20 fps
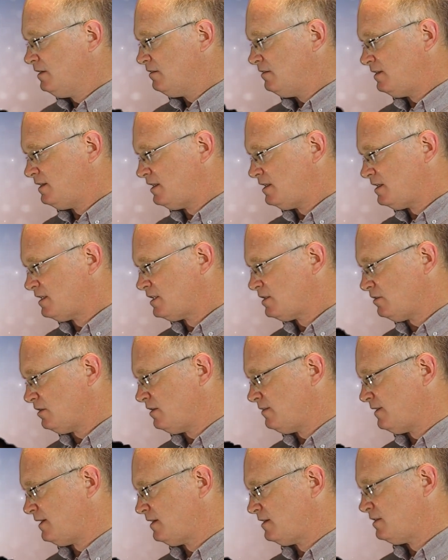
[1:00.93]
We did a
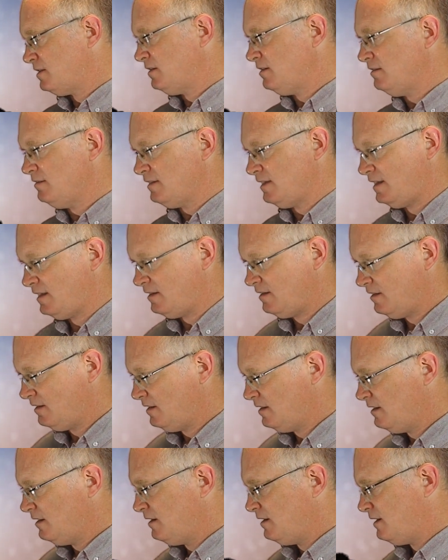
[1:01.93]
story about two men.
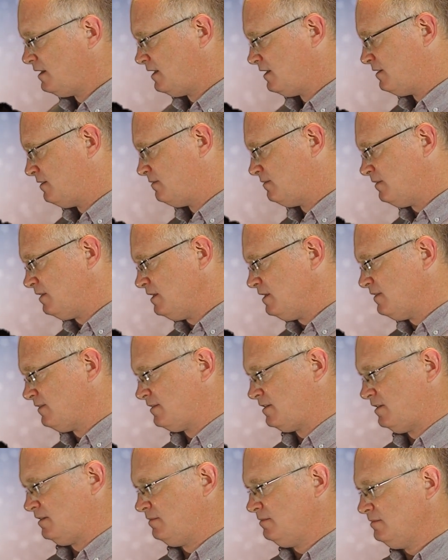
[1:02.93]
And one
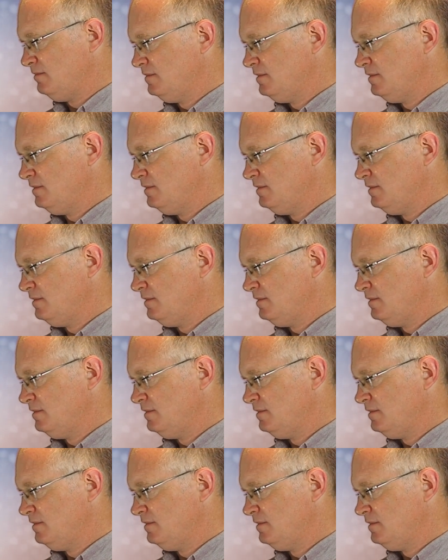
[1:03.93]
of them